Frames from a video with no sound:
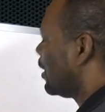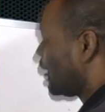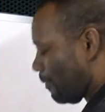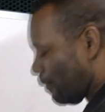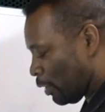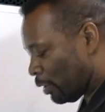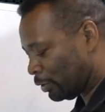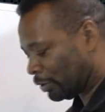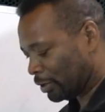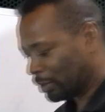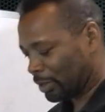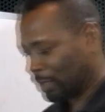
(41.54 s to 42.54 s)

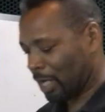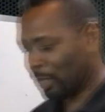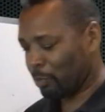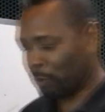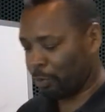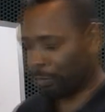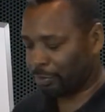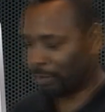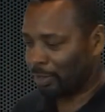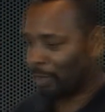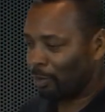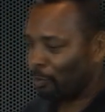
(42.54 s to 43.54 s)
Conversions. In other
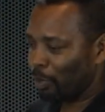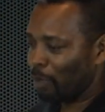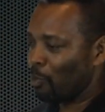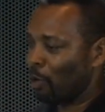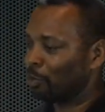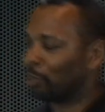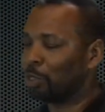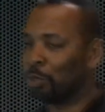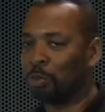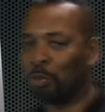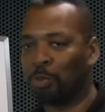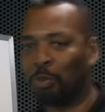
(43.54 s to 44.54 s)
words, we want
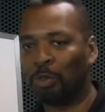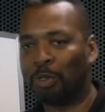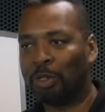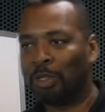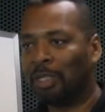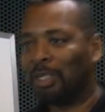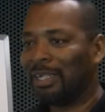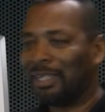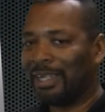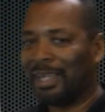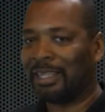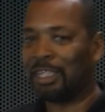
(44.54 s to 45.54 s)
to
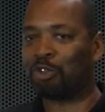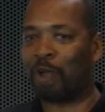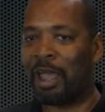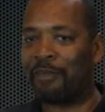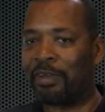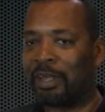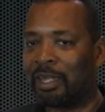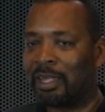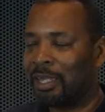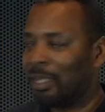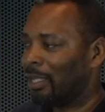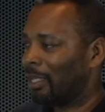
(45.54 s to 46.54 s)
get the
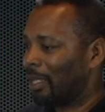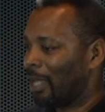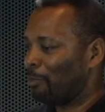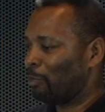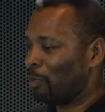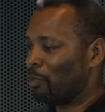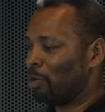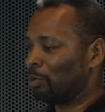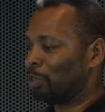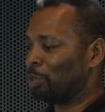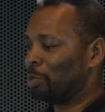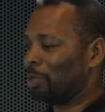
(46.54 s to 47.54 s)
traffic and we
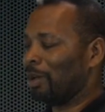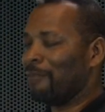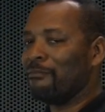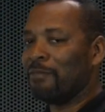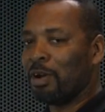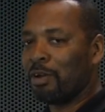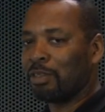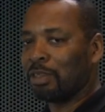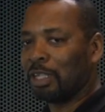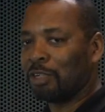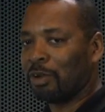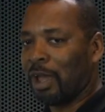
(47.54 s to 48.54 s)
want to
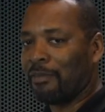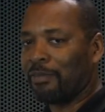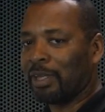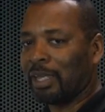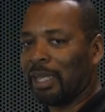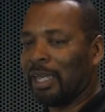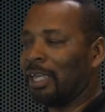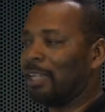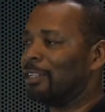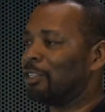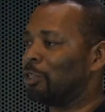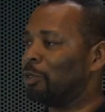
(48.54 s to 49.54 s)
convert the traffic
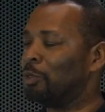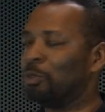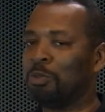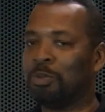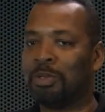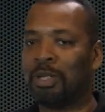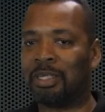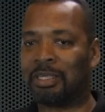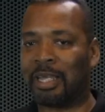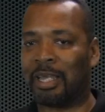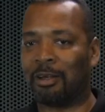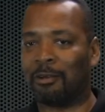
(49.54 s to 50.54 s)
into a
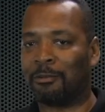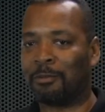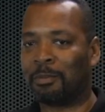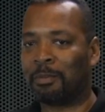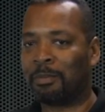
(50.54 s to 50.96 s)
sale.